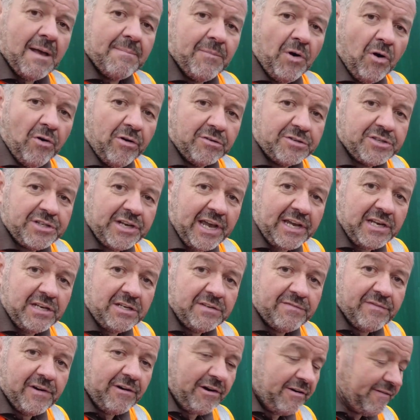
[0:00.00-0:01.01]
Oil
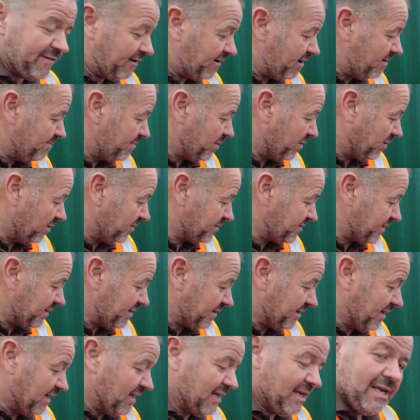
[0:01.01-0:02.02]
change, very, very
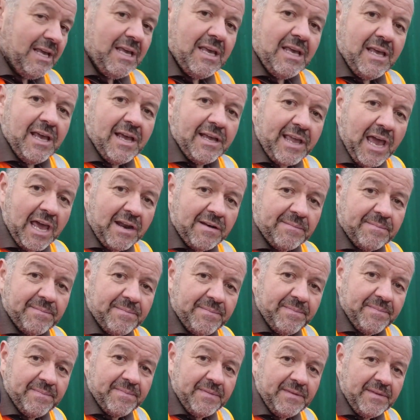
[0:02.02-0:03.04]
important. Again,
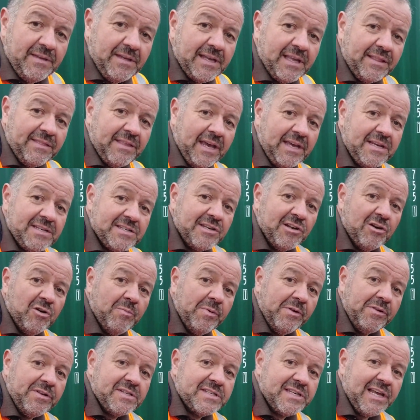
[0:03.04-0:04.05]
that is
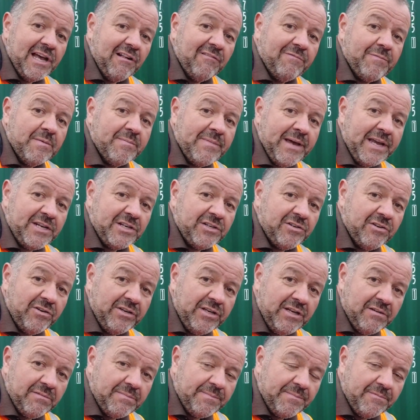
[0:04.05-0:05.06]
doable yourself, but make sure
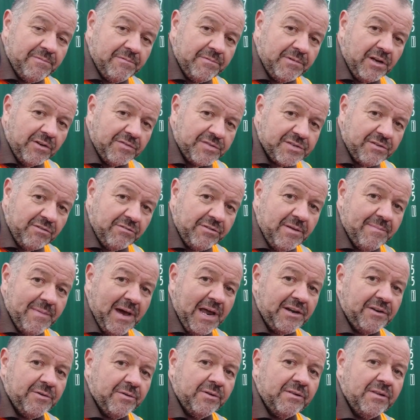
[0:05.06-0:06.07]
you consult your
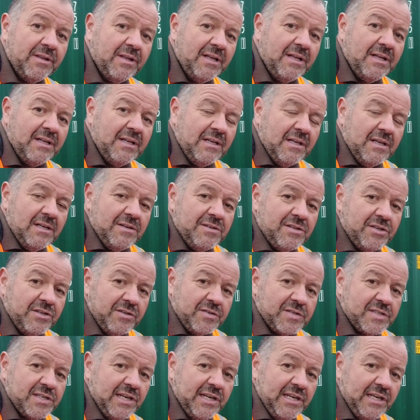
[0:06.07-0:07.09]
manual
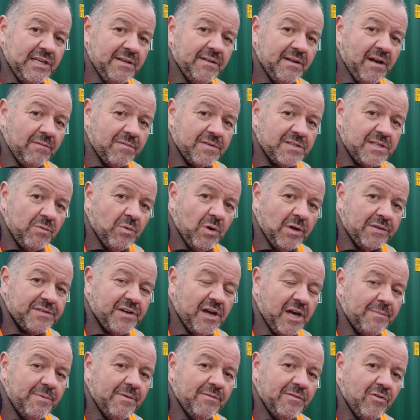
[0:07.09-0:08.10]
to see obviously what
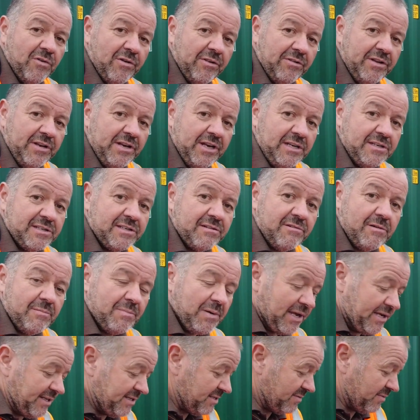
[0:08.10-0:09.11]
type of oil you need to
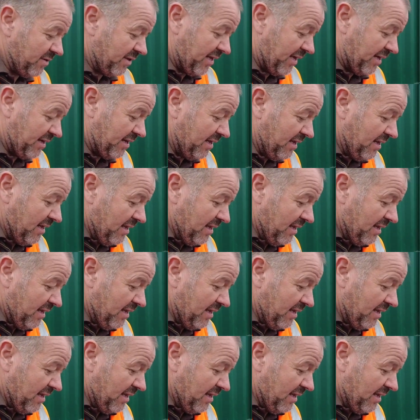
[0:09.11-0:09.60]
replace with it.